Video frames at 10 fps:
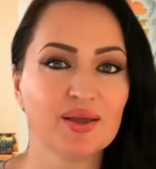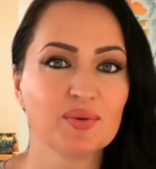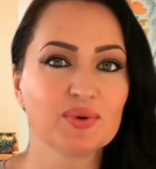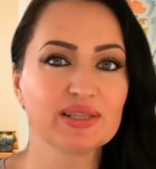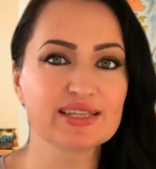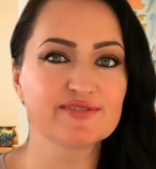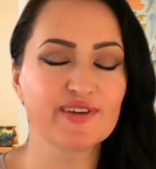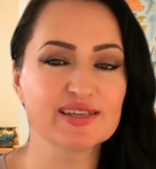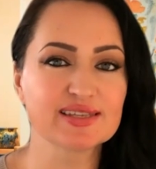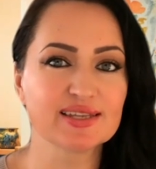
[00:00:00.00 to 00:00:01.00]
Well, let's
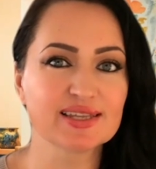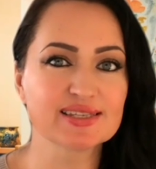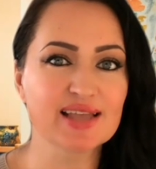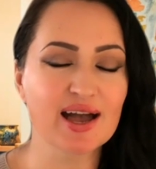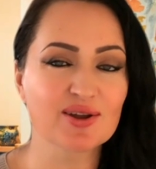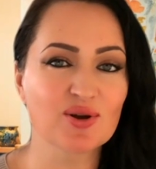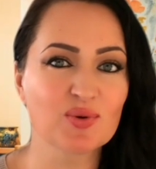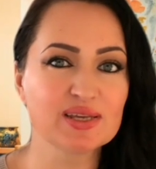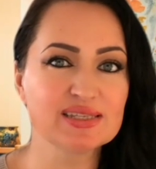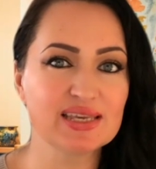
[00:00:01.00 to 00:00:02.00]
face it, it's not
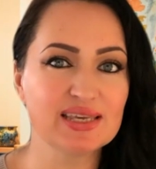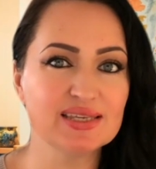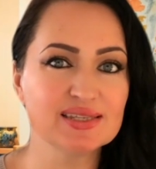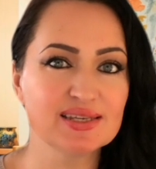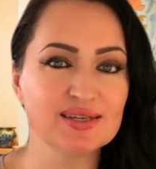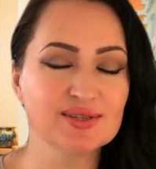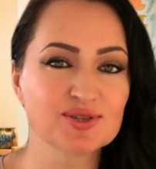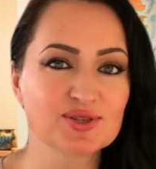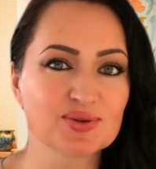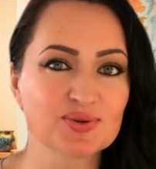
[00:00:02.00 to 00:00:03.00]
always easy
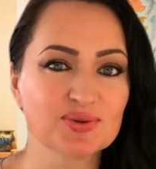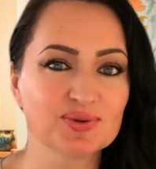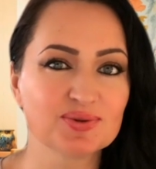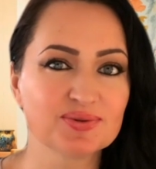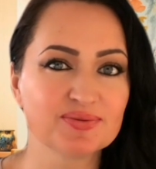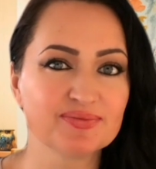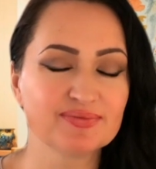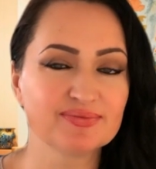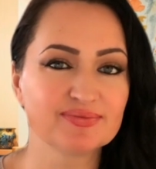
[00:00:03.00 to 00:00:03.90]
to